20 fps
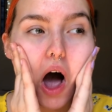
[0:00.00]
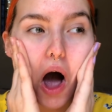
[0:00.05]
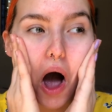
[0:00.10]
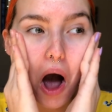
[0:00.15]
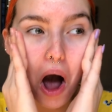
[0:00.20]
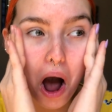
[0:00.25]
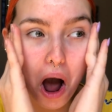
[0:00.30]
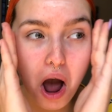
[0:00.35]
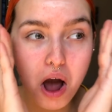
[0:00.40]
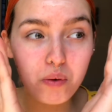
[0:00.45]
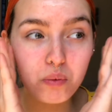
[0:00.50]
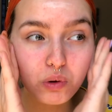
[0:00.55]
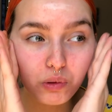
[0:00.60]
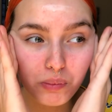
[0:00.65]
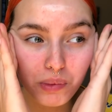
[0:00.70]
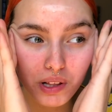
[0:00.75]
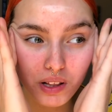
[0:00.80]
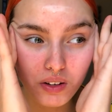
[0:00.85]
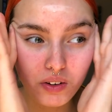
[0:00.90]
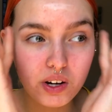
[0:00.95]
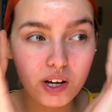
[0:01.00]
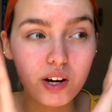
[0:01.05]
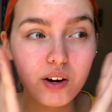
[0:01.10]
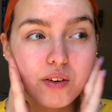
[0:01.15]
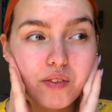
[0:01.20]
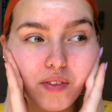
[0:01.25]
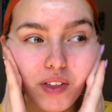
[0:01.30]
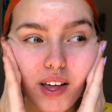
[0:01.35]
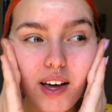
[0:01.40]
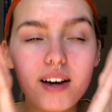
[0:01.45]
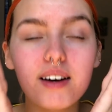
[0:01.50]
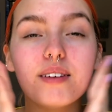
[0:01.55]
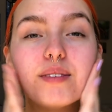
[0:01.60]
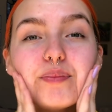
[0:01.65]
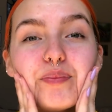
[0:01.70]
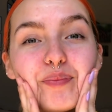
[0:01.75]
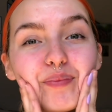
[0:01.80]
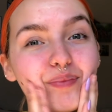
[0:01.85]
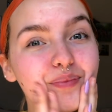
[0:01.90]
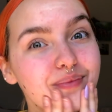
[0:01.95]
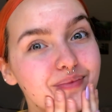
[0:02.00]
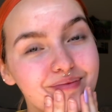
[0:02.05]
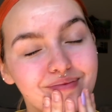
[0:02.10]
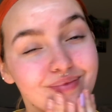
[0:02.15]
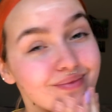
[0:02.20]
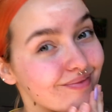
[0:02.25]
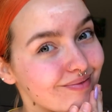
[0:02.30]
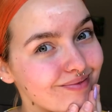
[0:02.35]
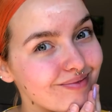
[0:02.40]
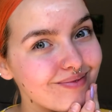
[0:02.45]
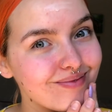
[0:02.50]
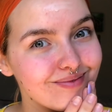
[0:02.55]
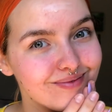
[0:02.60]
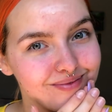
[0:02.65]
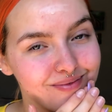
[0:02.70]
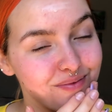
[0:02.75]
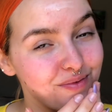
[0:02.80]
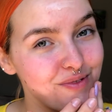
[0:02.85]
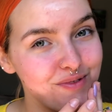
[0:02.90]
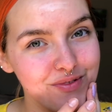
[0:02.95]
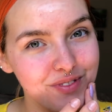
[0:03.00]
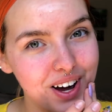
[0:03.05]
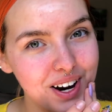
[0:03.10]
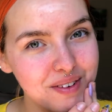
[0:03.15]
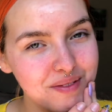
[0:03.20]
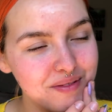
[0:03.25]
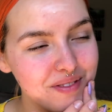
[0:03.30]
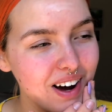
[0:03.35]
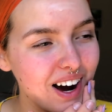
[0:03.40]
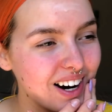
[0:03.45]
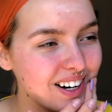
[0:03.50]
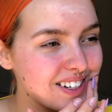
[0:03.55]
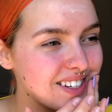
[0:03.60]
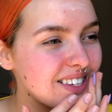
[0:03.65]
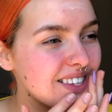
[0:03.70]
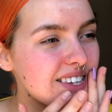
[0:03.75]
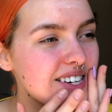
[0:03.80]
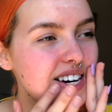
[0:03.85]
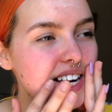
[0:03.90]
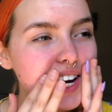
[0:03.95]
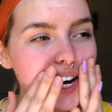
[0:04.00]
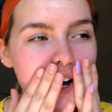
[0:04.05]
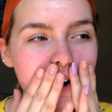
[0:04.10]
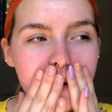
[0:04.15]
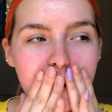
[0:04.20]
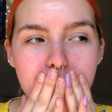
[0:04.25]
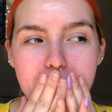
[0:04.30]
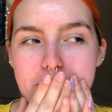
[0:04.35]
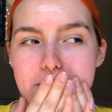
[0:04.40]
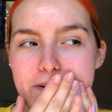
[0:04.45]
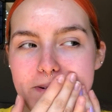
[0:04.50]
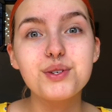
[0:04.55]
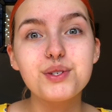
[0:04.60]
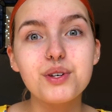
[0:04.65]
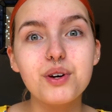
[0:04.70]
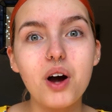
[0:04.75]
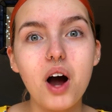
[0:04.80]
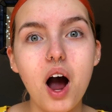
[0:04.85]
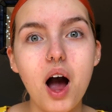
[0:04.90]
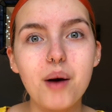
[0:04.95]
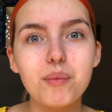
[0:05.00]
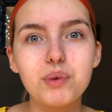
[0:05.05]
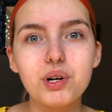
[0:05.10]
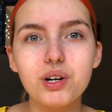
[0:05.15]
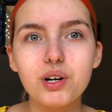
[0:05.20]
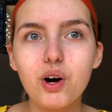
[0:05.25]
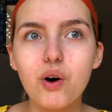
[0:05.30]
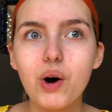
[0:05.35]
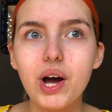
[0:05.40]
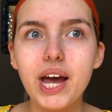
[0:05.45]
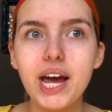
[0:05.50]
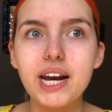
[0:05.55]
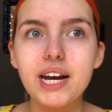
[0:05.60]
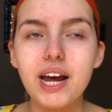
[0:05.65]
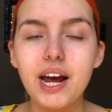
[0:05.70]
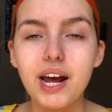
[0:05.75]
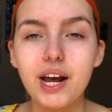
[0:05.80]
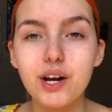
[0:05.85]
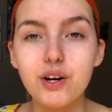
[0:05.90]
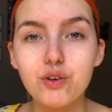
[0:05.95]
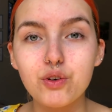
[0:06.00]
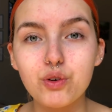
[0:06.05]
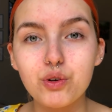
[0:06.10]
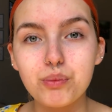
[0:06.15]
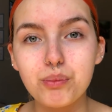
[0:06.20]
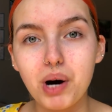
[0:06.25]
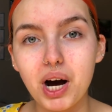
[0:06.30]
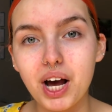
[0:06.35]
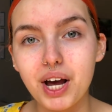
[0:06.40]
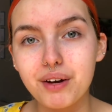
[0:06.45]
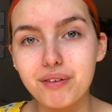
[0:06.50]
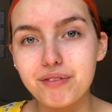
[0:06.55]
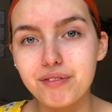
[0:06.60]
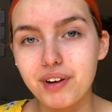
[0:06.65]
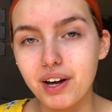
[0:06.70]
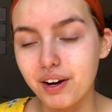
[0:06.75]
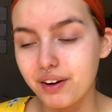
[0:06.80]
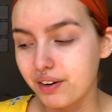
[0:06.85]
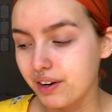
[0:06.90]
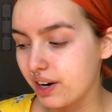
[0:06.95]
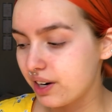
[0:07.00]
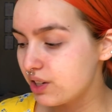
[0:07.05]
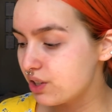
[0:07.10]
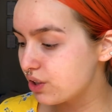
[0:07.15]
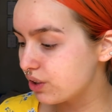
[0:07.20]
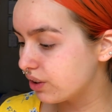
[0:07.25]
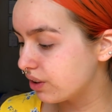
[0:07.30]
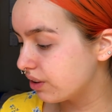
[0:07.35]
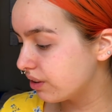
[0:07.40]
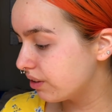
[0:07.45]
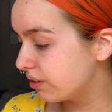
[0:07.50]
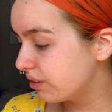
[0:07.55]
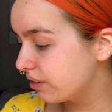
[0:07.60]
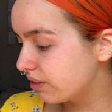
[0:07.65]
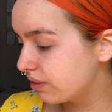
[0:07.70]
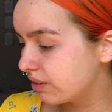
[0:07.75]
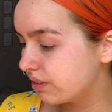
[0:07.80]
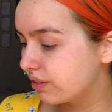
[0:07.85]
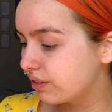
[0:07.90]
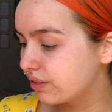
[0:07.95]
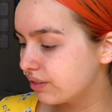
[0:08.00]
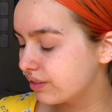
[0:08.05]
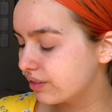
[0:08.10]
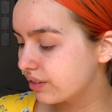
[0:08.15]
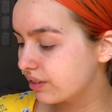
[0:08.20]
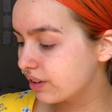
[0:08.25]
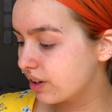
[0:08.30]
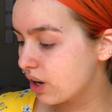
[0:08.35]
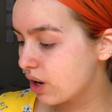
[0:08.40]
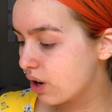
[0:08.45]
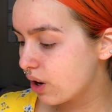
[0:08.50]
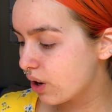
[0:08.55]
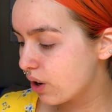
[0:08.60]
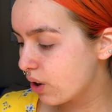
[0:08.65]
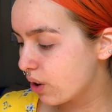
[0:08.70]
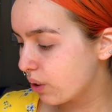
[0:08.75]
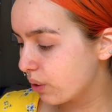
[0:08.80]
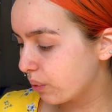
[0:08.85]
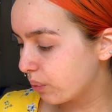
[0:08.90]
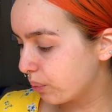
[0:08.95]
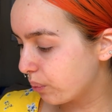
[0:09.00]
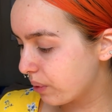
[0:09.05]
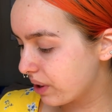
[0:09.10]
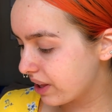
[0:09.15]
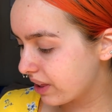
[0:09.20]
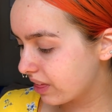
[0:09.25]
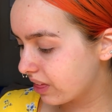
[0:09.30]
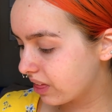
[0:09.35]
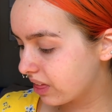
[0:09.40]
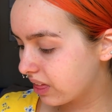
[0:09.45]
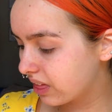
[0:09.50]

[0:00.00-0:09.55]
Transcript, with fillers: I will be looking over there. Fun fact of the day. So I'm going to go ahead and do my foundation with